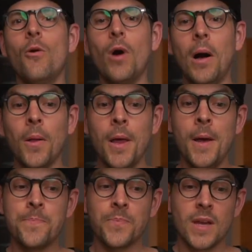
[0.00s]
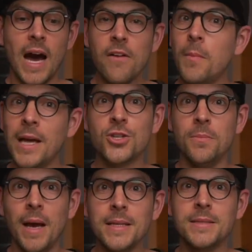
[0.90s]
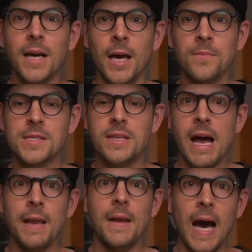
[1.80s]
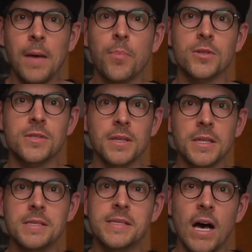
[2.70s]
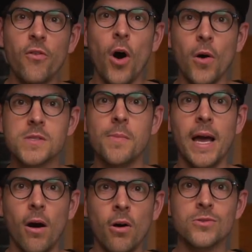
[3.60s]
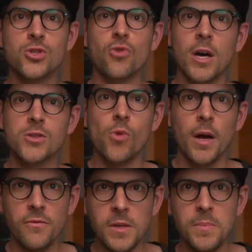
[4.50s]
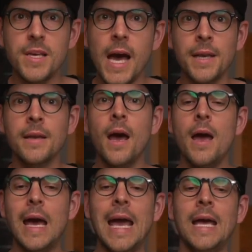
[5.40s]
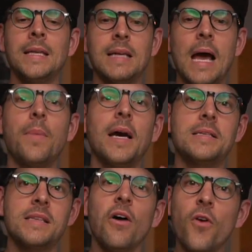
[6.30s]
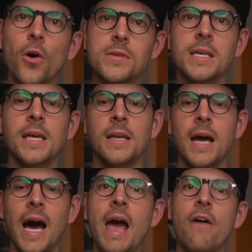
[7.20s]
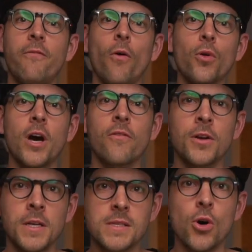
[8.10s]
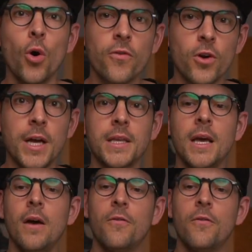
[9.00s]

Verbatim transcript: Well, I've mentioned many times that I personally self-host my own StrongSwan V P N, and that by self-hosting it, I have full governance over it.